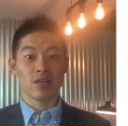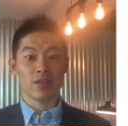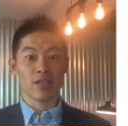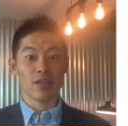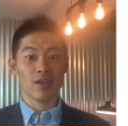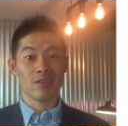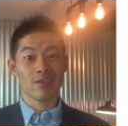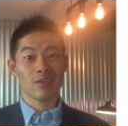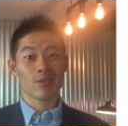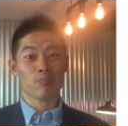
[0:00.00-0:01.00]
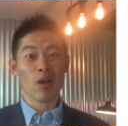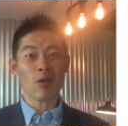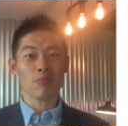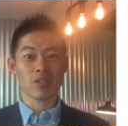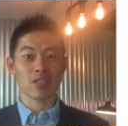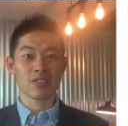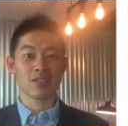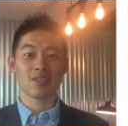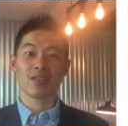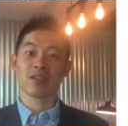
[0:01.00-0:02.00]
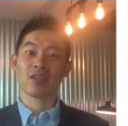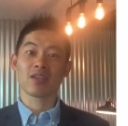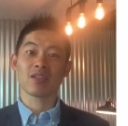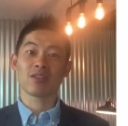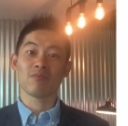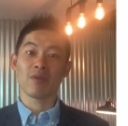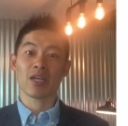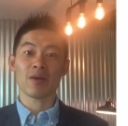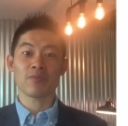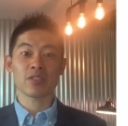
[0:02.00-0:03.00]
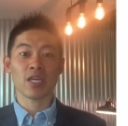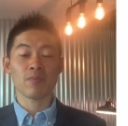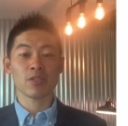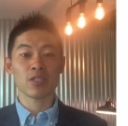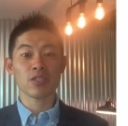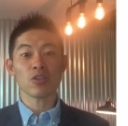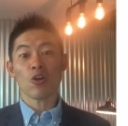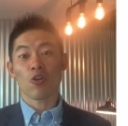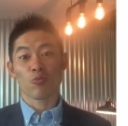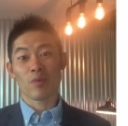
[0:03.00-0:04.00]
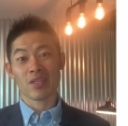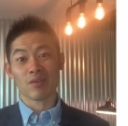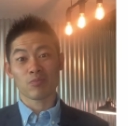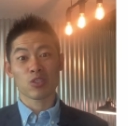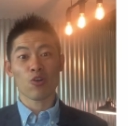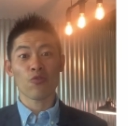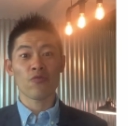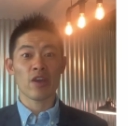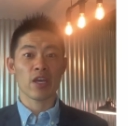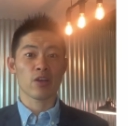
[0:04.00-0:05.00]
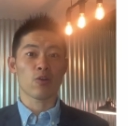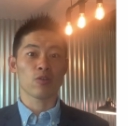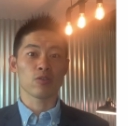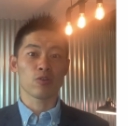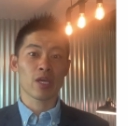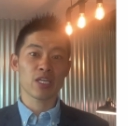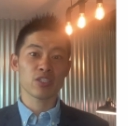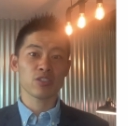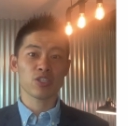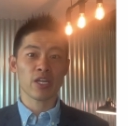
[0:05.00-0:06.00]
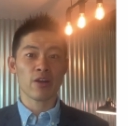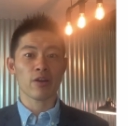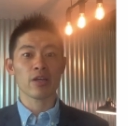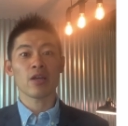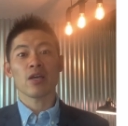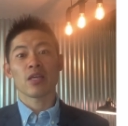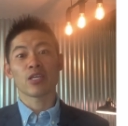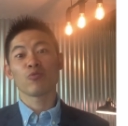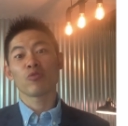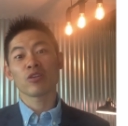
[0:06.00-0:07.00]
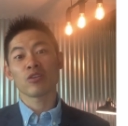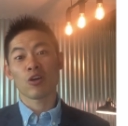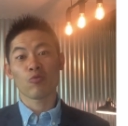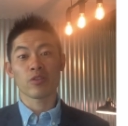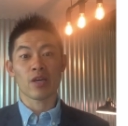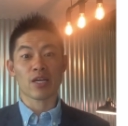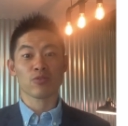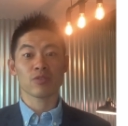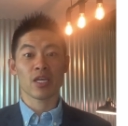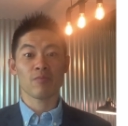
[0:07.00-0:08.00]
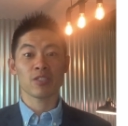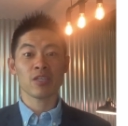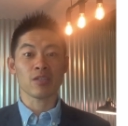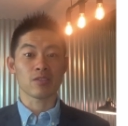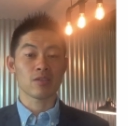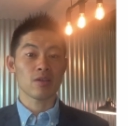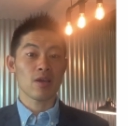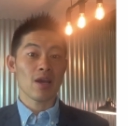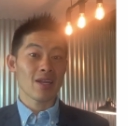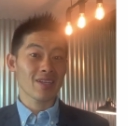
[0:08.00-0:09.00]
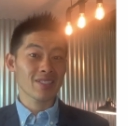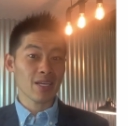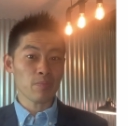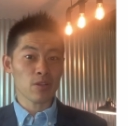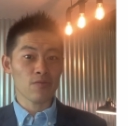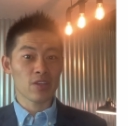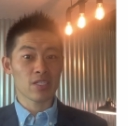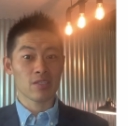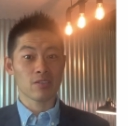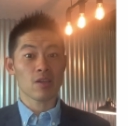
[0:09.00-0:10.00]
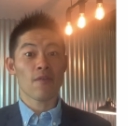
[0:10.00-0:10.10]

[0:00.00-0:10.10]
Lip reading: And the problem with this is that they can either make up the damages or make them so vague or location generic that you wouldn't know where the actual damage is. An example of this is